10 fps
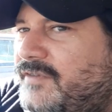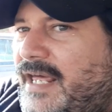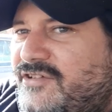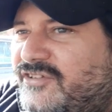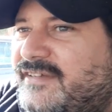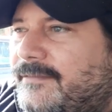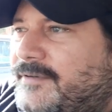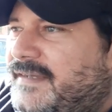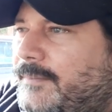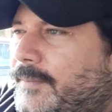Last season
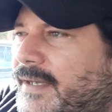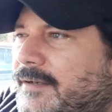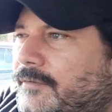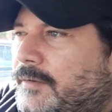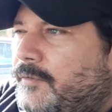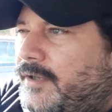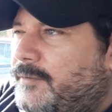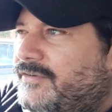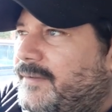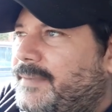with Tampa Bay, he really
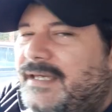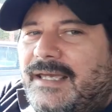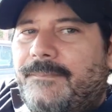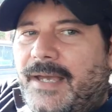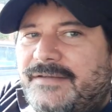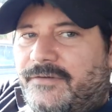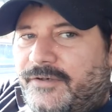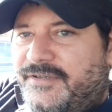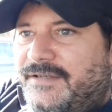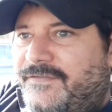wasn't a big impact on
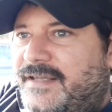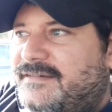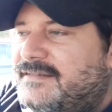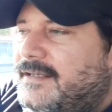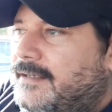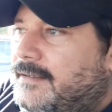their defense.